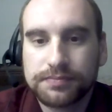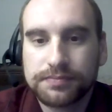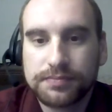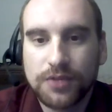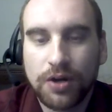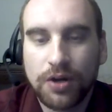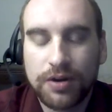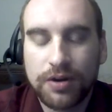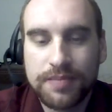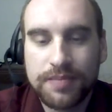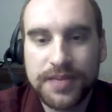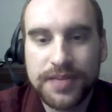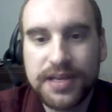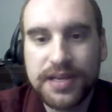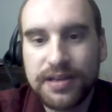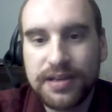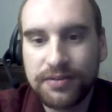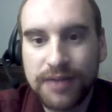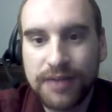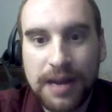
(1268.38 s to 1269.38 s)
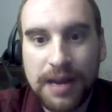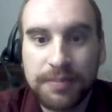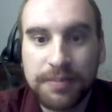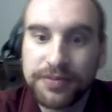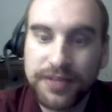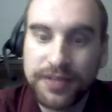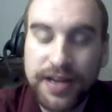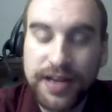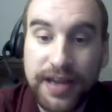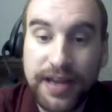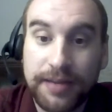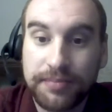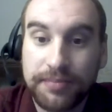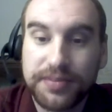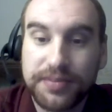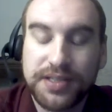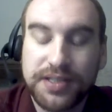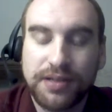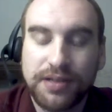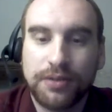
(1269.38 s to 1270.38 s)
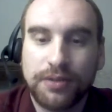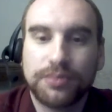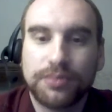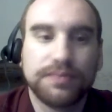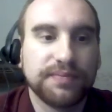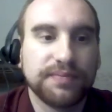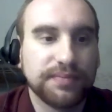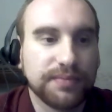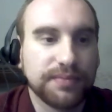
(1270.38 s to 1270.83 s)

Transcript: R&B and rap of today. So